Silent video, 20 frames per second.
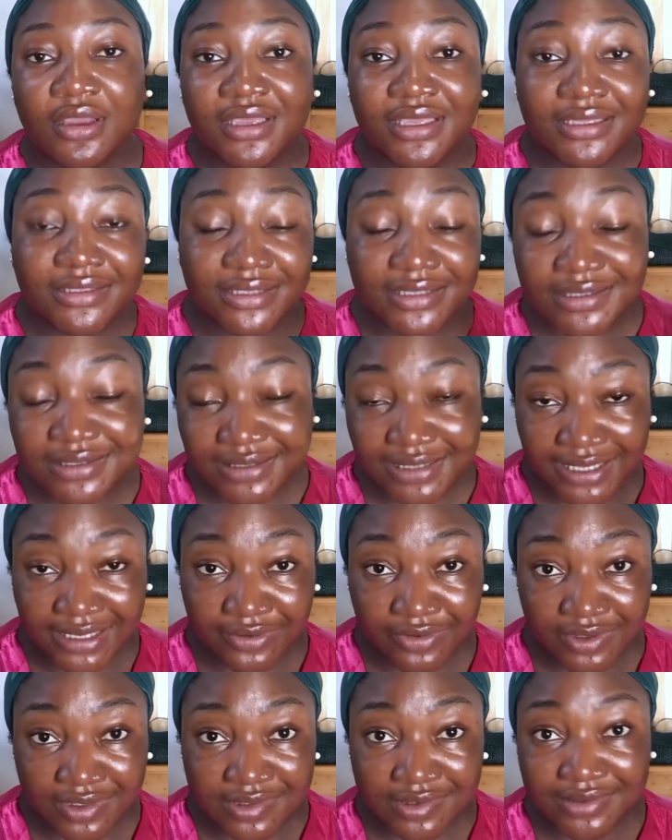In this
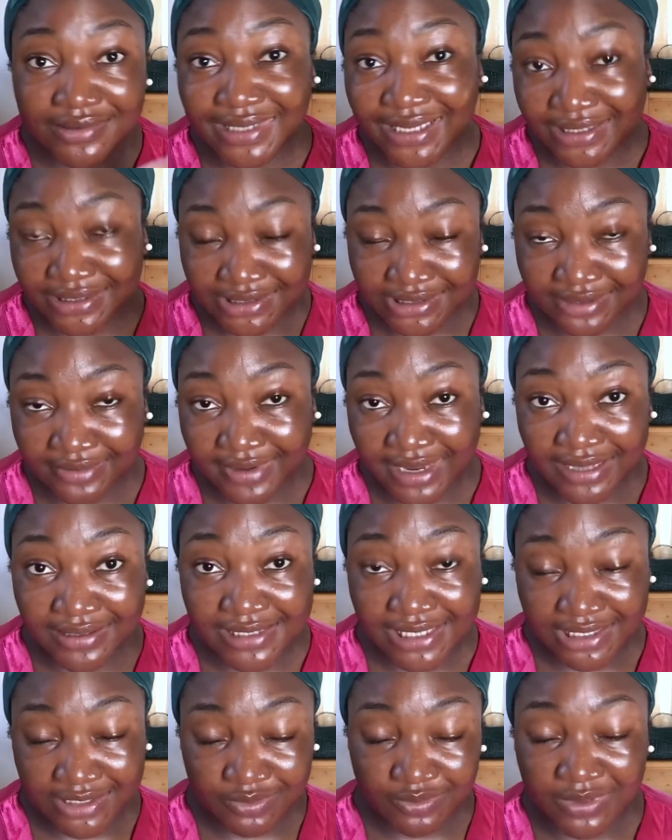Lagos, Nigeria
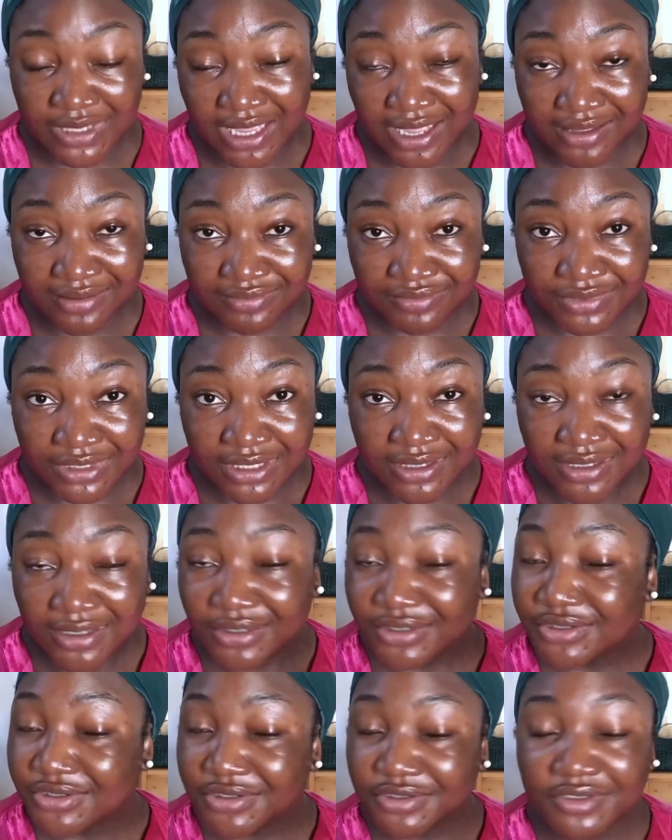that we are,
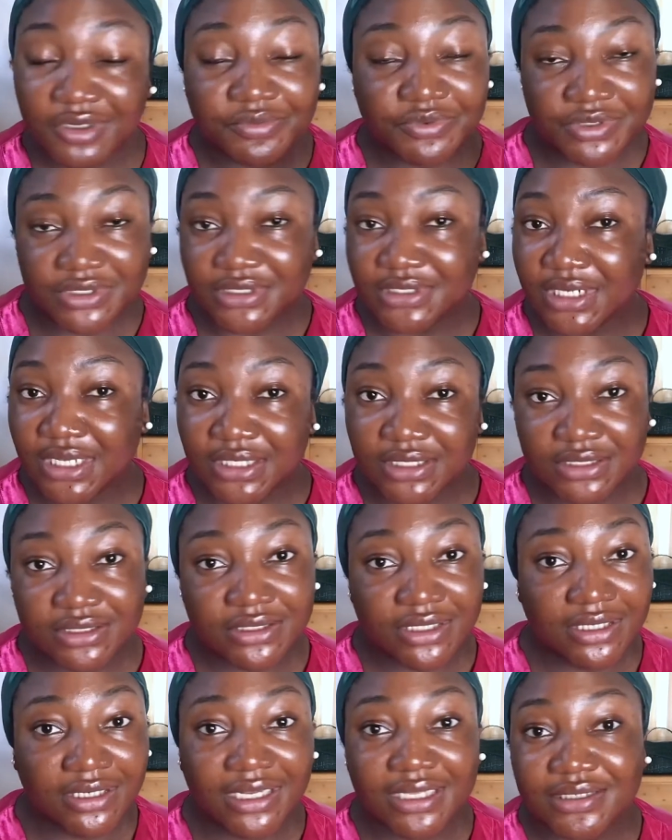you should not be using
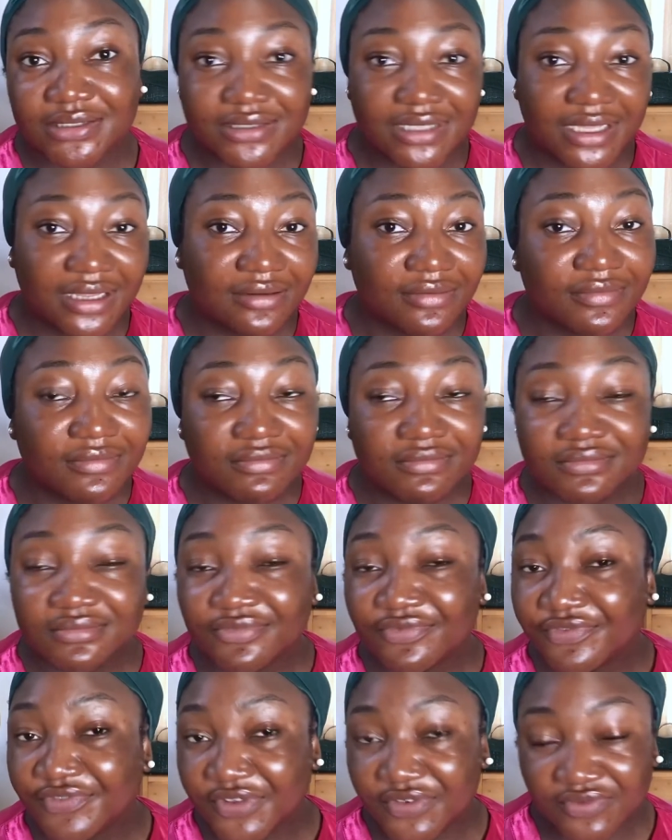anything less than
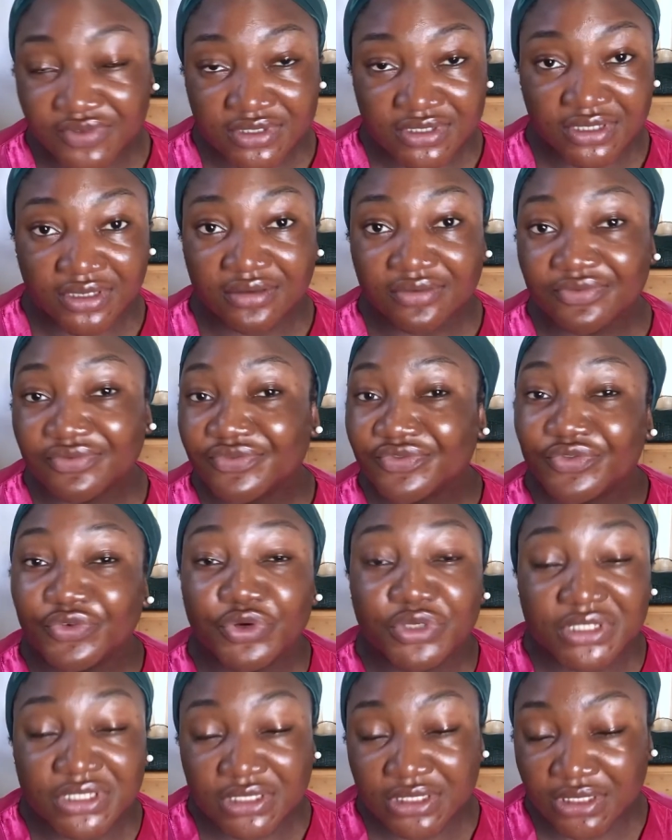50,
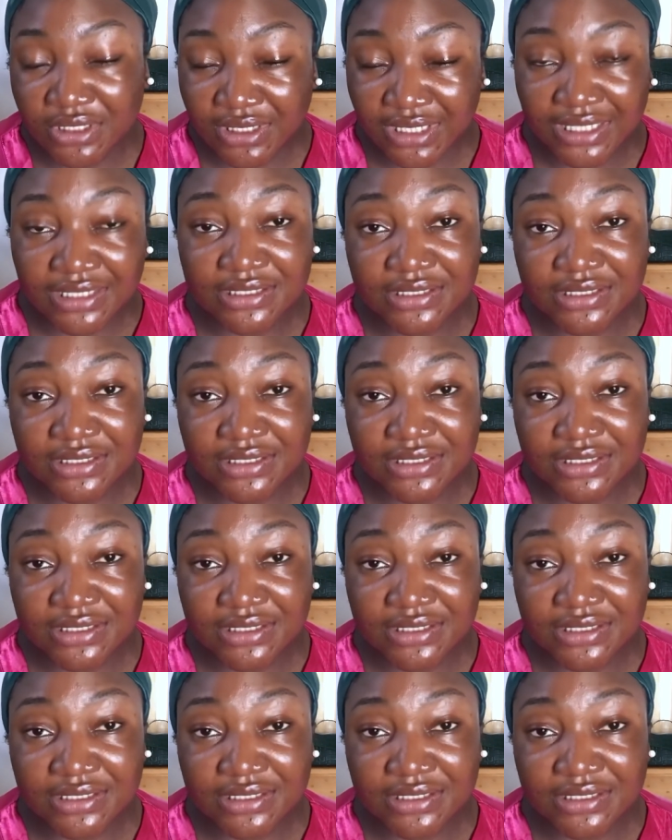40, let's